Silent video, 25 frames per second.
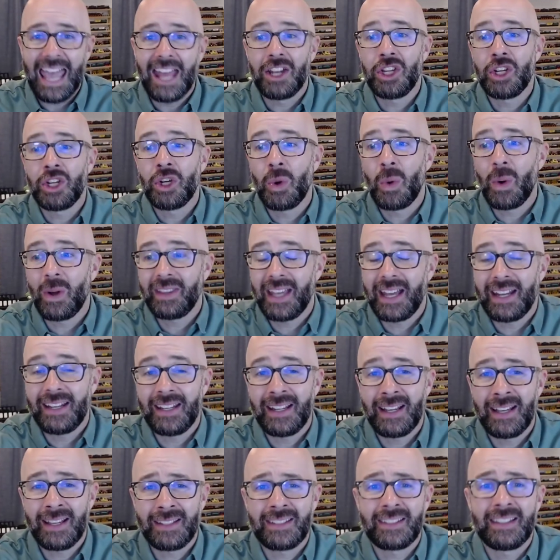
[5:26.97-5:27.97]
you know what that
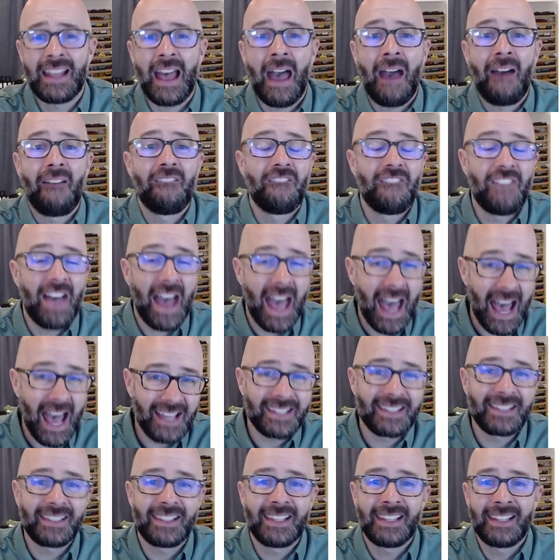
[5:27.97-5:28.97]
does? That
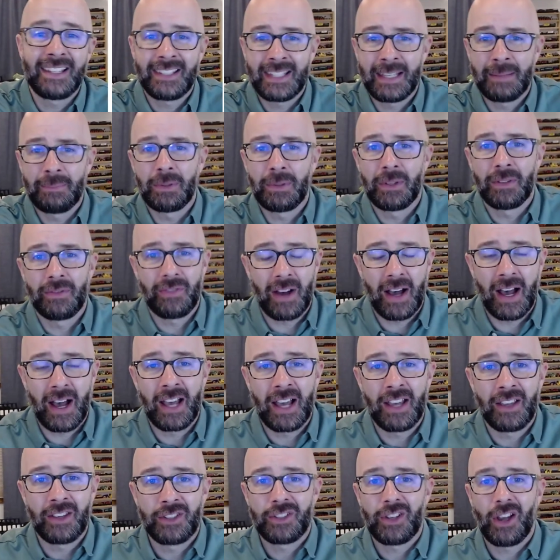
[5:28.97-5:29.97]
vastly
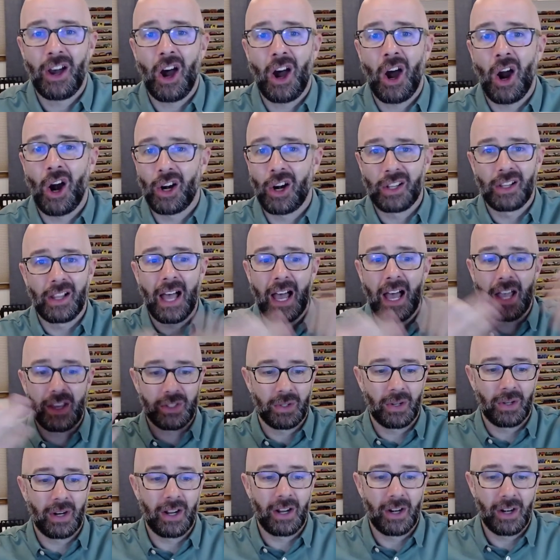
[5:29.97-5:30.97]
simplifies our
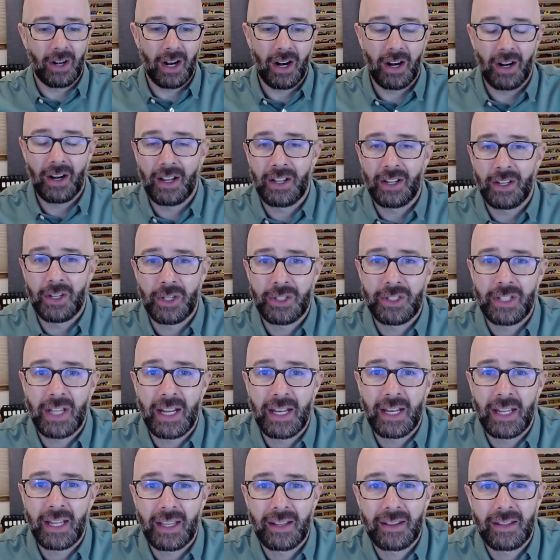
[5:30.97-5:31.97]
class, or our
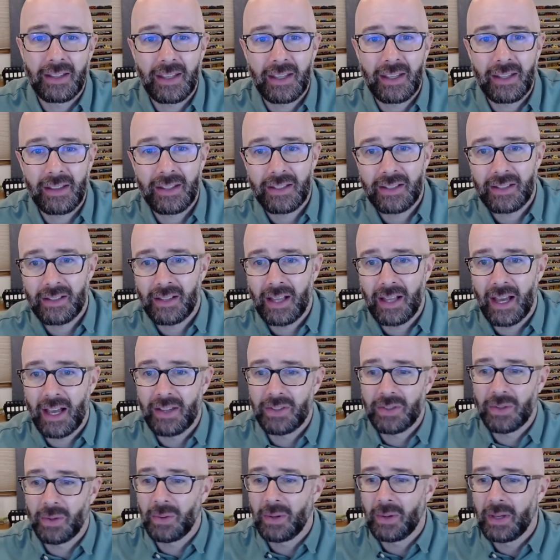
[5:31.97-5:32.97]
understanding in this
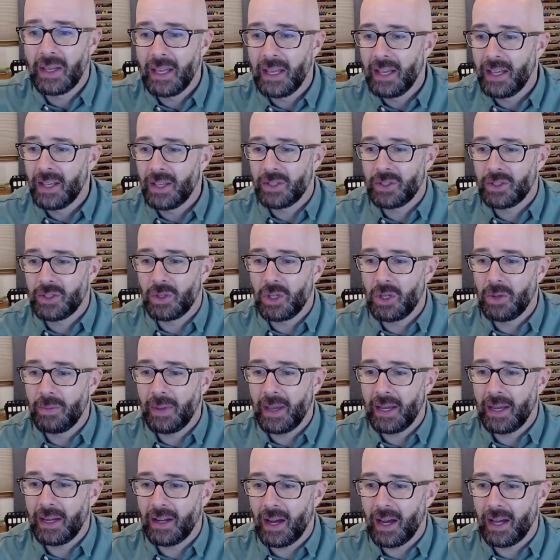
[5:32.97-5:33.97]
class. So you
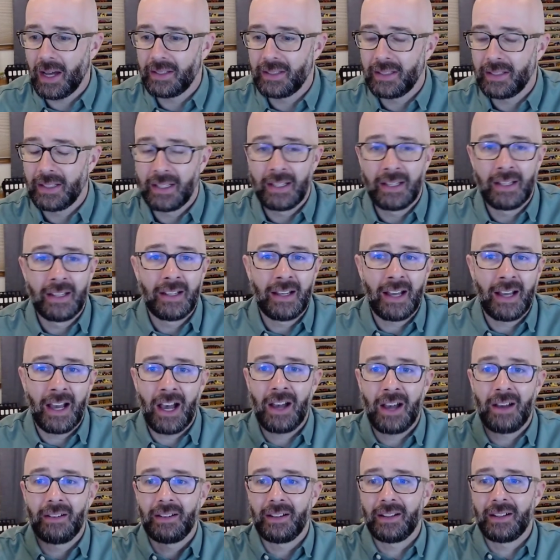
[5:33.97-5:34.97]
may not
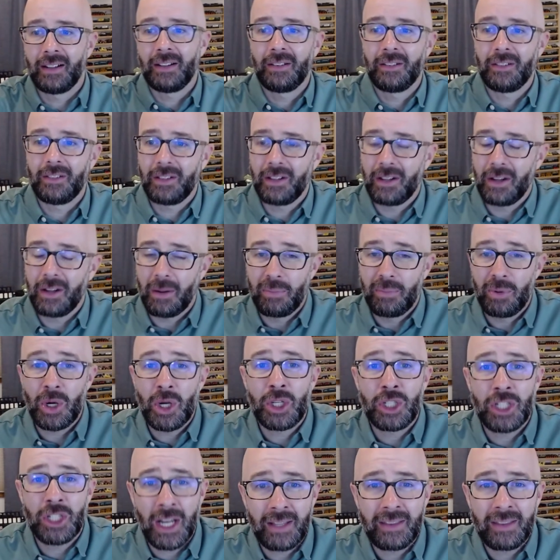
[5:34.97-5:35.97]

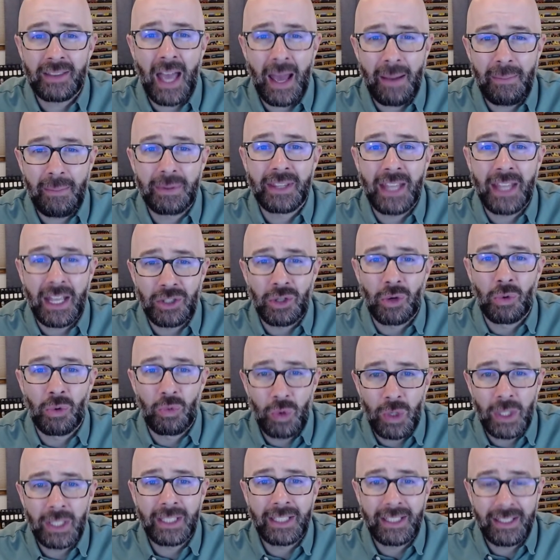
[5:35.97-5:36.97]
appreciate that, but that's a
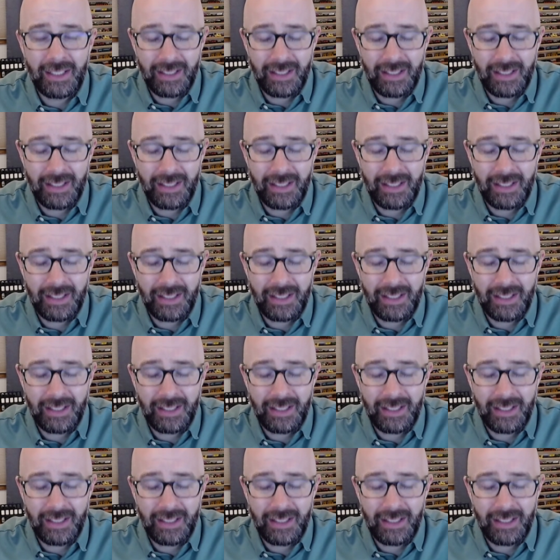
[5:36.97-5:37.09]
really